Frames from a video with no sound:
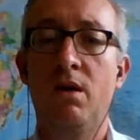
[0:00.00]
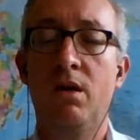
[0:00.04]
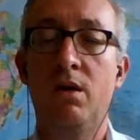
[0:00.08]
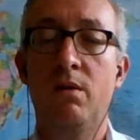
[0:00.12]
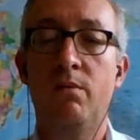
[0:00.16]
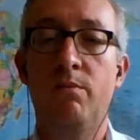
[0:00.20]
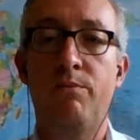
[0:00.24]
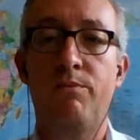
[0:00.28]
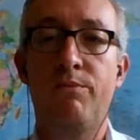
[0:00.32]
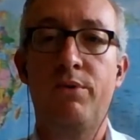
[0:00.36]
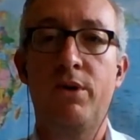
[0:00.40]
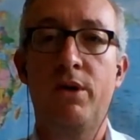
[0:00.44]

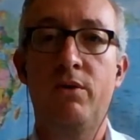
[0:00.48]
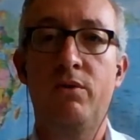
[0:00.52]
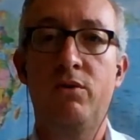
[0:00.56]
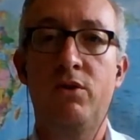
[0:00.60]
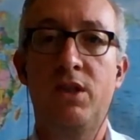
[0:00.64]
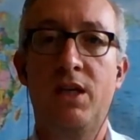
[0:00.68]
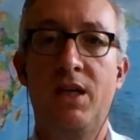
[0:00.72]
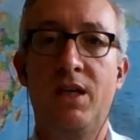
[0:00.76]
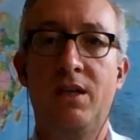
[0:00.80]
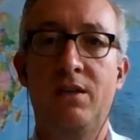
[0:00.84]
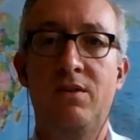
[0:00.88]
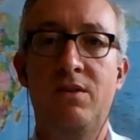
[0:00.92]

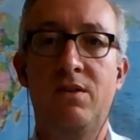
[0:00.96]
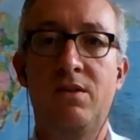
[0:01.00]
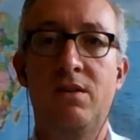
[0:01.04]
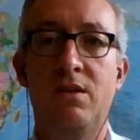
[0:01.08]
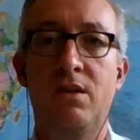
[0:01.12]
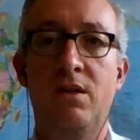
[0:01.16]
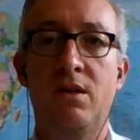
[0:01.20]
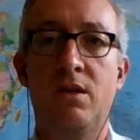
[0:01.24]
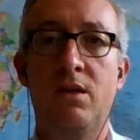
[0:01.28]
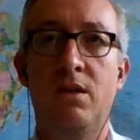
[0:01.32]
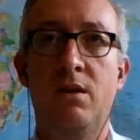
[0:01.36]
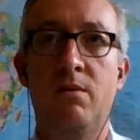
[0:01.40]
projects
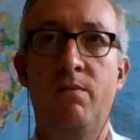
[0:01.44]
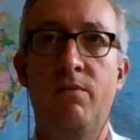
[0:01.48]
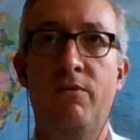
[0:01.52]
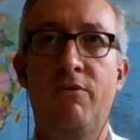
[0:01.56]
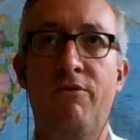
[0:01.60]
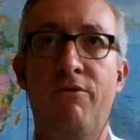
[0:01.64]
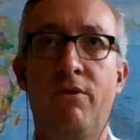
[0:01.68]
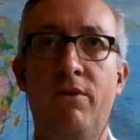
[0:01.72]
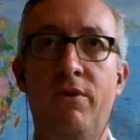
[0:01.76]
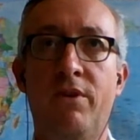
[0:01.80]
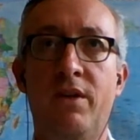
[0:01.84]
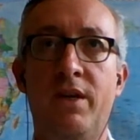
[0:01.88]

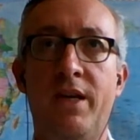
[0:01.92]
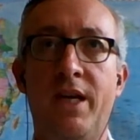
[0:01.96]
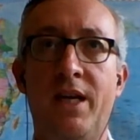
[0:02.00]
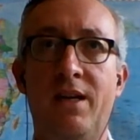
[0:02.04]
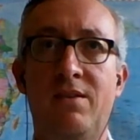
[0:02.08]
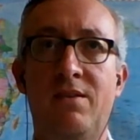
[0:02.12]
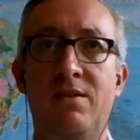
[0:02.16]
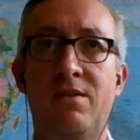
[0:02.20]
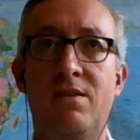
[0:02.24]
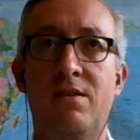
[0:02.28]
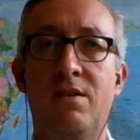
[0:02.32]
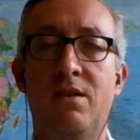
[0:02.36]
for the
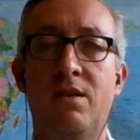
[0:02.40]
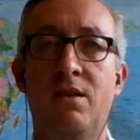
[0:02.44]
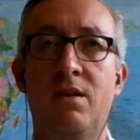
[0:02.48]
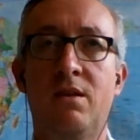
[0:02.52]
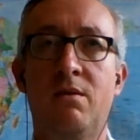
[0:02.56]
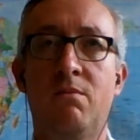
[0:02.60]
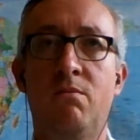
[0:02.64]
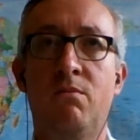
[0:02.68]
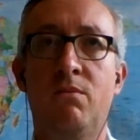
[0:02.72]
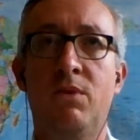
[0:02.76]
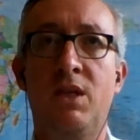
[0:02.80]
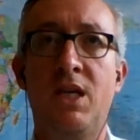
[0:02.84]
next
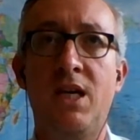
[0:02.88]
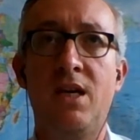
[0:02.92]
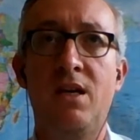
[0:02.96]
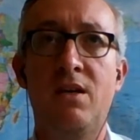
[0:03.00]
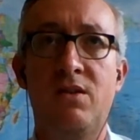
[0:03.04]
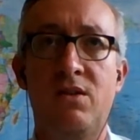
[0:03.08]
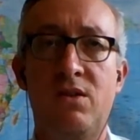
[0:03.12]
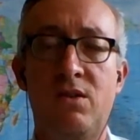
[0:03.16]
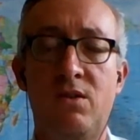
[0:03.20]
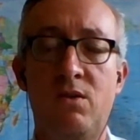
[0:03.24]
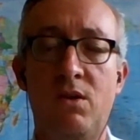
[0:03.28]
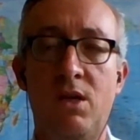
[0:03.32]

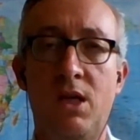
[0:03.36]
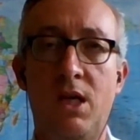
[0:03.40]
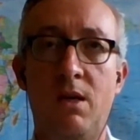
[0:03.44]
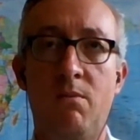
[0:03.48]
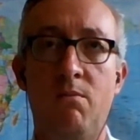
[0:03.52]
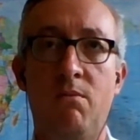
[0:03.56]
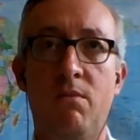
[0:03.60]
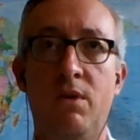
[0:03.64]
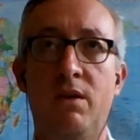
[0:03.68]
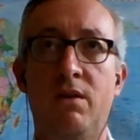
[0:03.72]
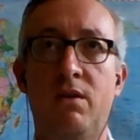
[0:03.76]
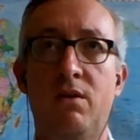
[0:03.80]
years to
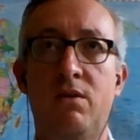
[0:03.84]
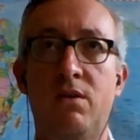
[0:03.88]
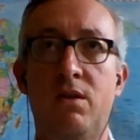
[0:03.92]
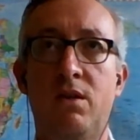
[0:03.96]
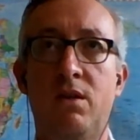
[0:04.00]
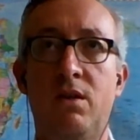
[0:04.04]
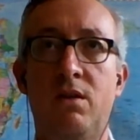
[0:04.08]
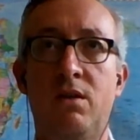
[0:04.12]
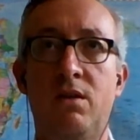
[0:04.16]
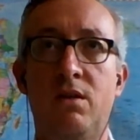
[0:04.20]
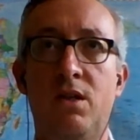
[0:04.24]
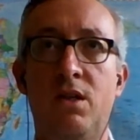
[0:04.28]
come. And
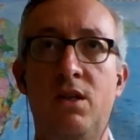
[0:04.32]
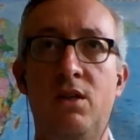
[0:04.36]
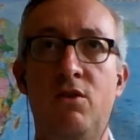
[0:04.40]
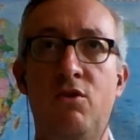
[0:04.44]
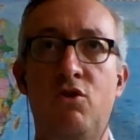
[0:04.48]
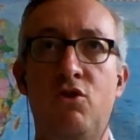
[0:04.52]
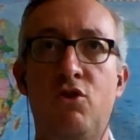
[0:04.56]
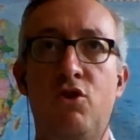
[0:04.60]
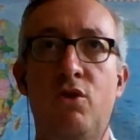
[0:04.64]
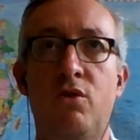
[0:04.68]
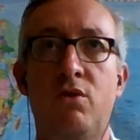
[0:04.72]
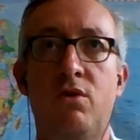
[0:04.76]
it
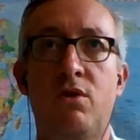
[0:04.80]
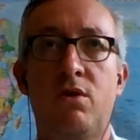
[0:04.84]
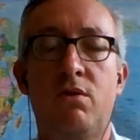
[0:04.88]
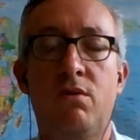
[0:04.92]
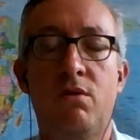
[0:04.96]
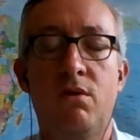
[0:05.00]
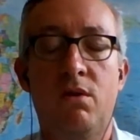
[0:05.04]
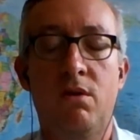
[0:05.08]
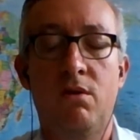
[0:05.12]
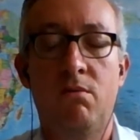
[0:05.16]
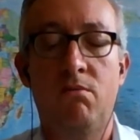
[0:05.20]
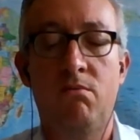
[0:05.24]
should
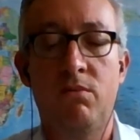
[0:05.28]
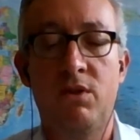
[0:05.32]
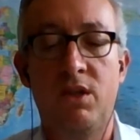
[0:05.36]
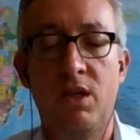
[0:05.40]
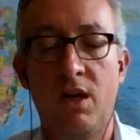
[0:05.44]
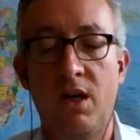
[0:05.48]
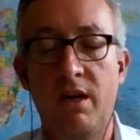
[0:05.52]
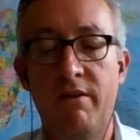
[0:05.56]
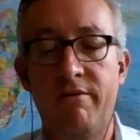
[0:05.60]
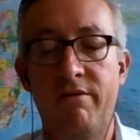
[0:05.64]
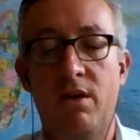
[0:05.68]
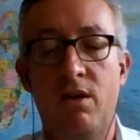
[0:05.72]

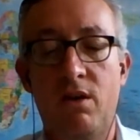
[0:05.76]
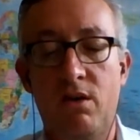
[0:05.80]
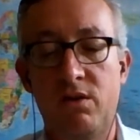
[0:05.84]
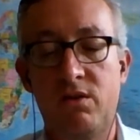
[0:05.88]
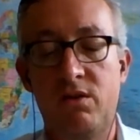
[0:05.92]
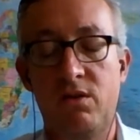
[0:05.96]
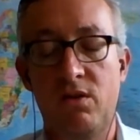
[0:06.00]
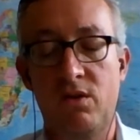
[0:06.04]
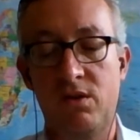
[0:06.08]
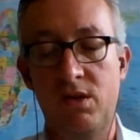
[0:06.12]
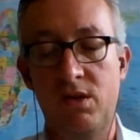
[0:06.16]
deliver also some